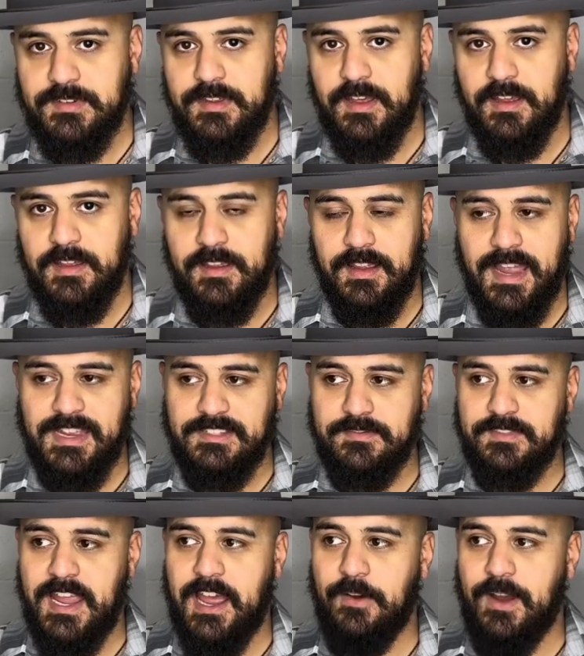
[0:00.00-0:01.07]
Uh, as of
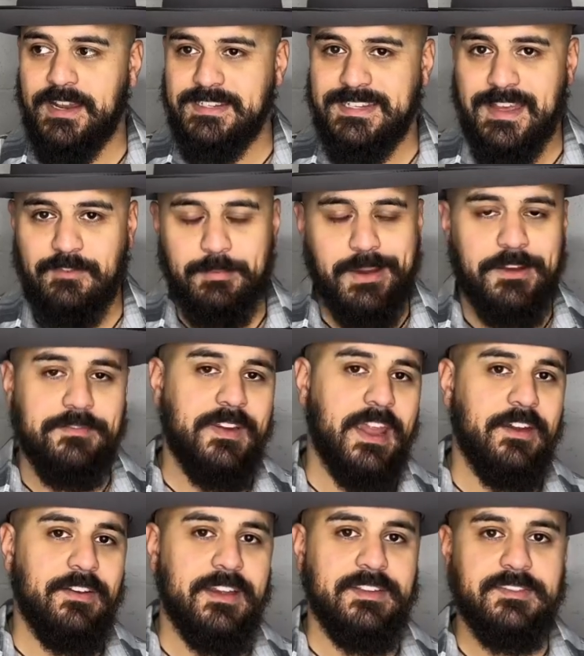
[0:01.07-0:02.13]
now, I just have a pair of
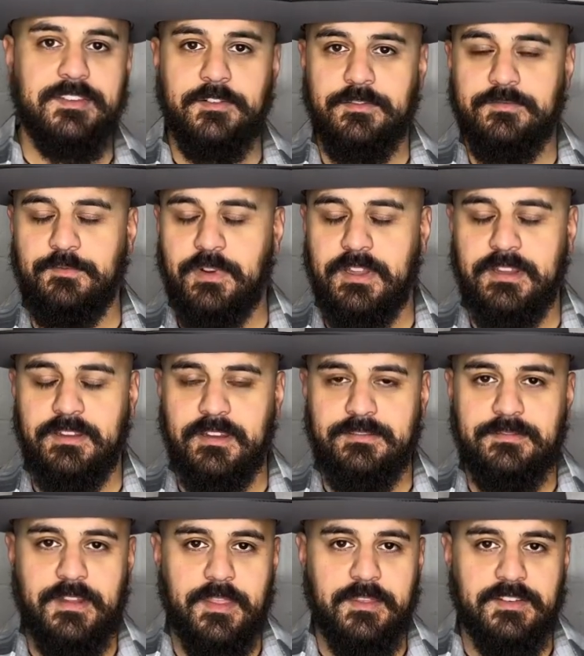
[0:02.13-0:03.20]
Ariats. They're really no
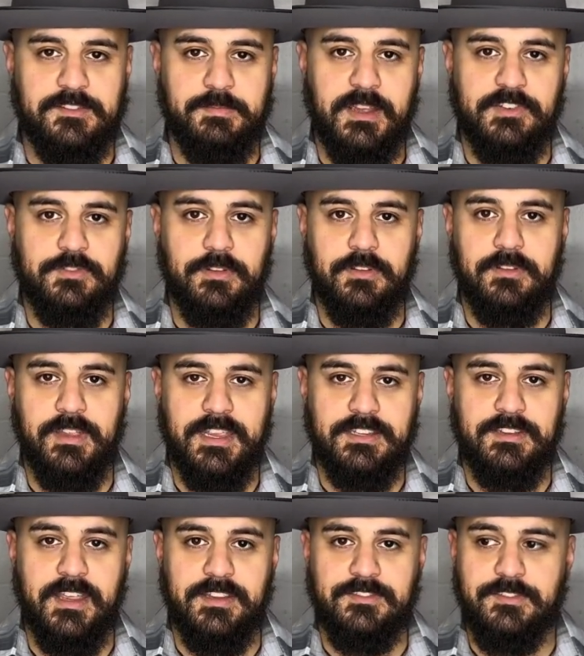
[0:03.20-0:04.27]
nothing special, as,
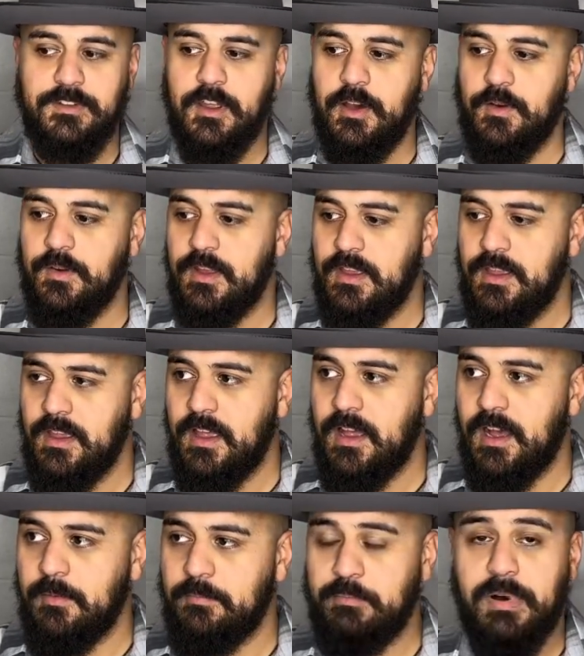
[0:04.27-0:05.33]
as you know,
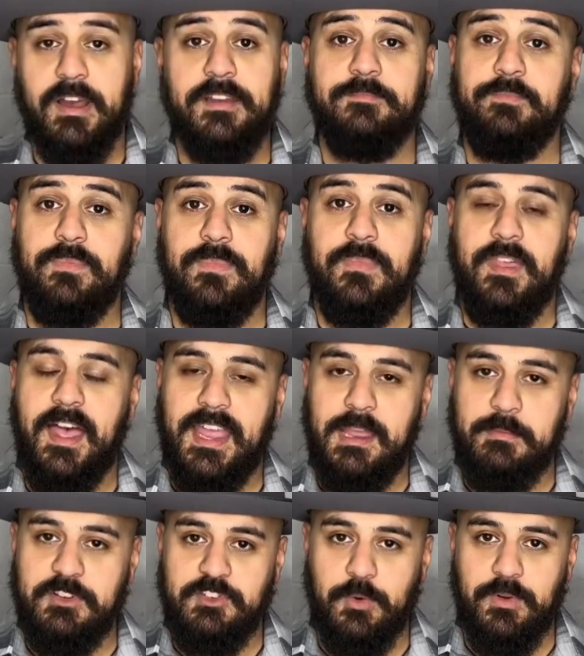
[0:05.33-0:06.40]
um, but I am
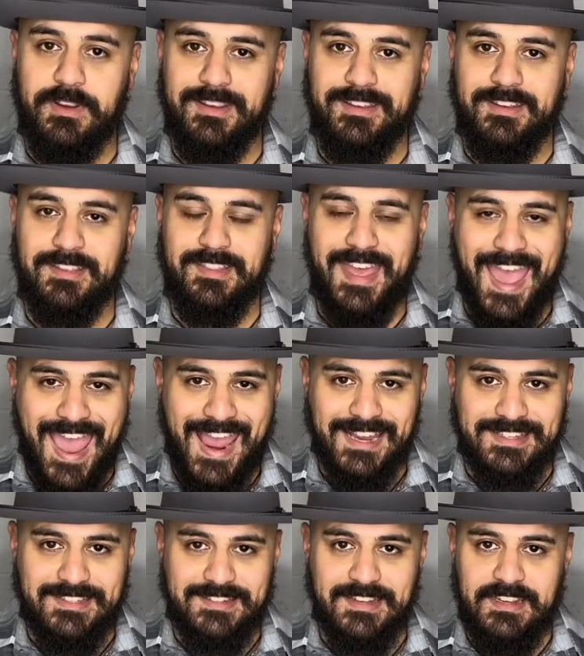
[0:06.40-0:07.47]
enjoying the
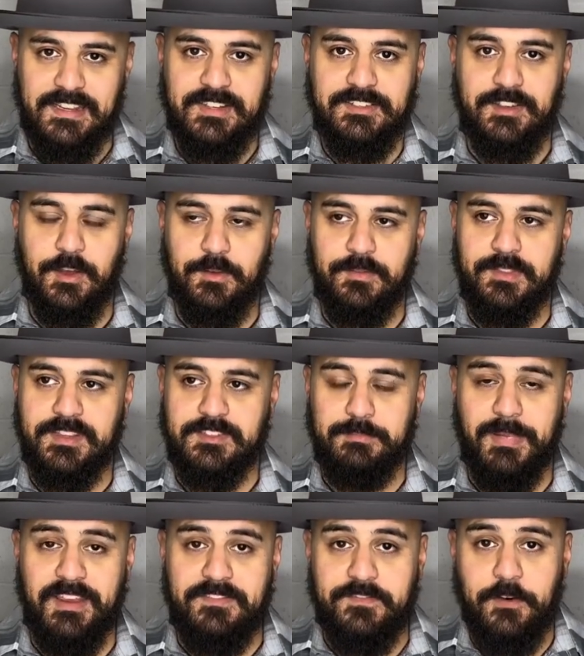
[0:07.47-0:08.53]
hats. So this is
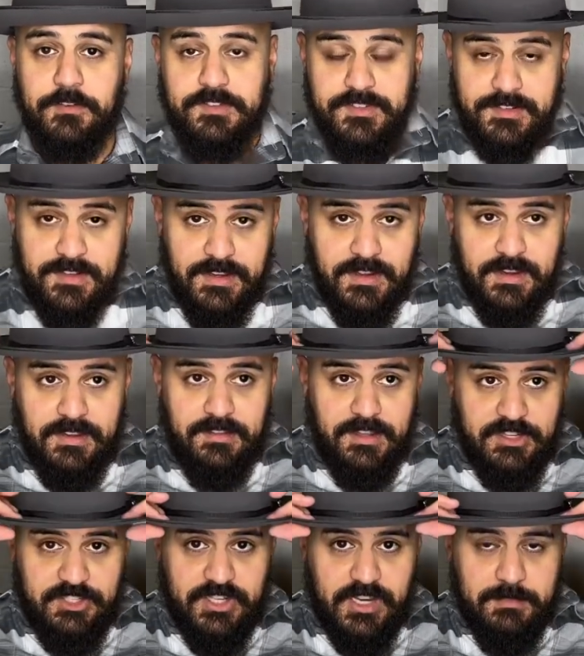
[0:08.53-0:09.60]
my first
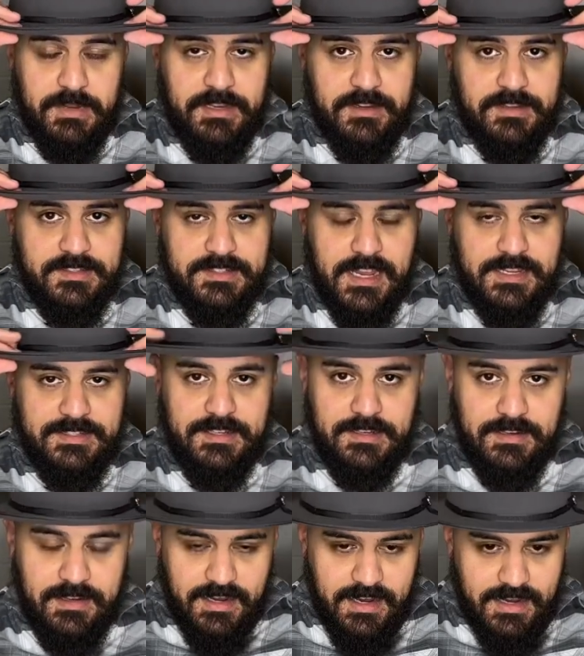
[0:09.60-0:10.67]
legitimate Stetson
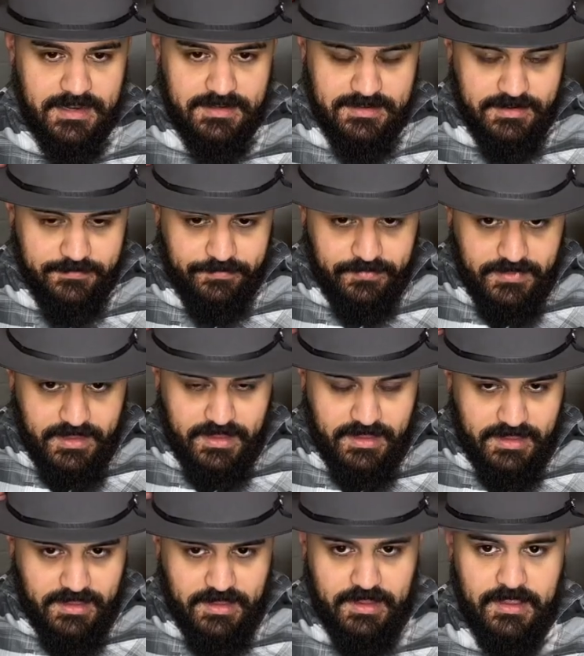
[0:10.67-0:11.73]
and
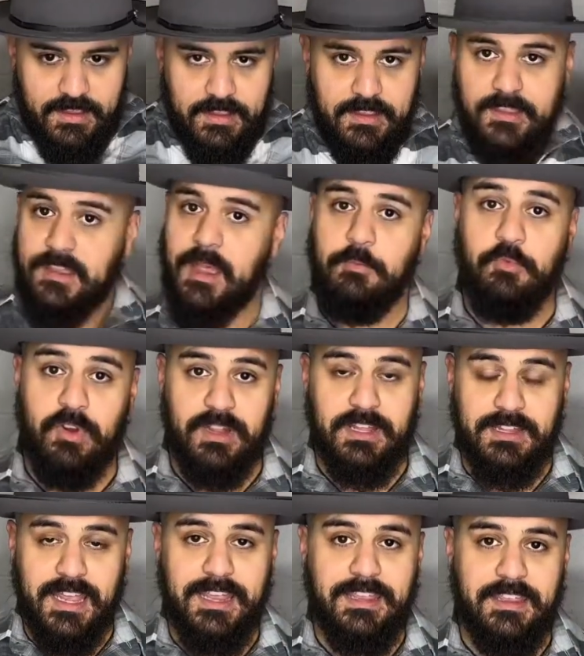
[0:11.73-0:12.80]
I'm really
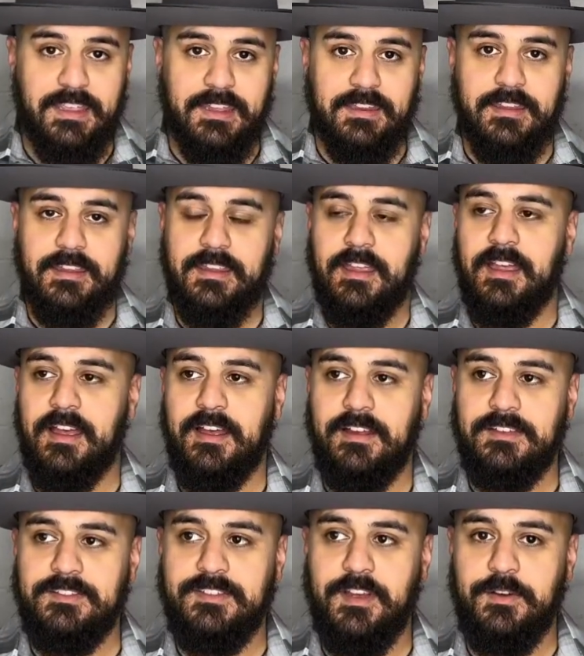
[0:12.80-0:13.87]
liking it. Uh,
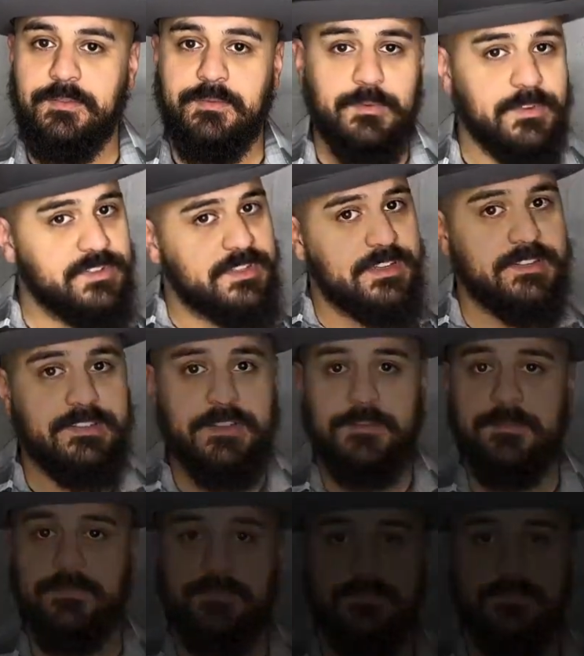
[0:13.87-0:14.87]
so we'll see you soon.